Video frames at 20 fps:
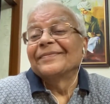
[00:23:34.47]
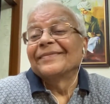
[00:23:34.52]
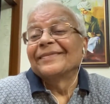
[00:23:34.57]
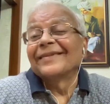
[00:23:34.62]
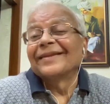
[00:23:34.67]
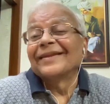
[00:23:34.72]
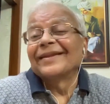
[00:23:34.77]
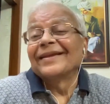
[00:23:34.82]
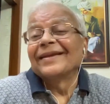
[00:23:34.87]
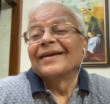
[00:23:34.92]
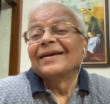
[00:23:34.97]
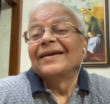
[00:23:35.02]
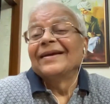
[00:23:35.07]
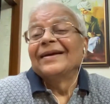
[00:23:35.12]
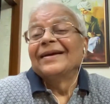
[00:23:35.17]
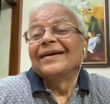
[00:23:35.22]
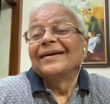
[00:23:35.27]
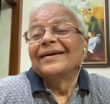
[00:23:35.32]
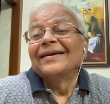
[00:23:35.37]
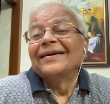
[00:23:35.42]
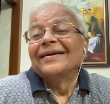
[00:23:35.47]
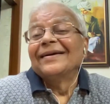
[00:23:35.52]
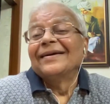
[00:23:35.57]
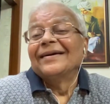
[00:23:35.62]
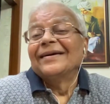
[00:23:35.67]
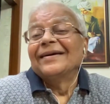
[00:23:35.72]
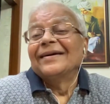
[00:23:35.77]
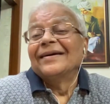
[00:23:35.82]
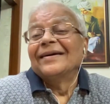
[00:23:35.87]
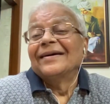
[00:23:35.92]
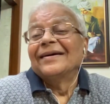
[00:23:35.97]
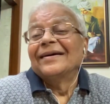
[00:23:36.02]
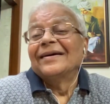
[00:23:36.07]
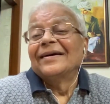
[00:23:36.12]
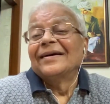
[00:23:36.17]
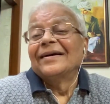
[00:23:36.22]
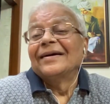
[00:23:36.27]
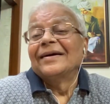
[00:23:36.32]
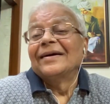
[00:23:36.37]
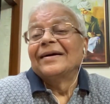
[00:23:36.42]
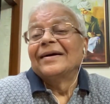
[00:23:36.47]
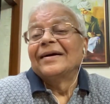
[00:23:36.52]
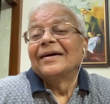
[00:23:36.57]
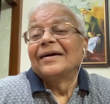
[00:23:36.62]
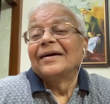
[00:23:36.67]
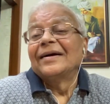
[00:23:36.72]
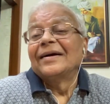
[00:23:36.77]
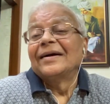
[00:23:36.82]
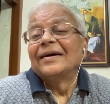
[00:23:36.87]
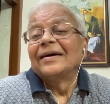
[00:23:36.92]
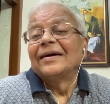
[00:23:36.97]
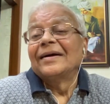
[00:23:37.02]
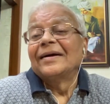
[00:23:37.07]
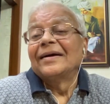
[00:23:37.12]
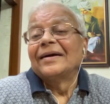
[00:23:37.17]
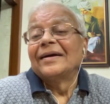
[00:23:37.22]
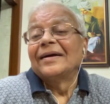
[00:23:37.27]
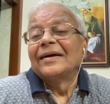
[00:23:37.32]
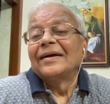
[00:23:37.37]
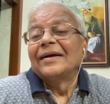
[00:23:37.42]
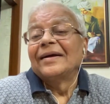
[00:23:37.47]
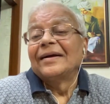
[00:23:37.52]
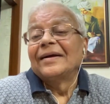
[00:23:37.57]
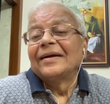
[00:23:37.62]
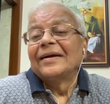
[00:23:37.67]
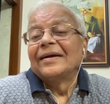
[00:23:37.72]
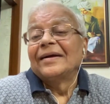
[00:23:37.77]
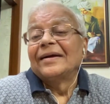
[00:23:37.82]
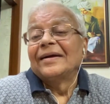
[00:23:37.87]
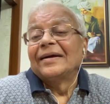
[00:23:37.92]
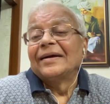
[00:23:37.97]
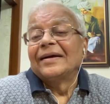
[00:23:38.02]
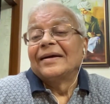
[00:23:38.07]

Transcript: Nothing is said.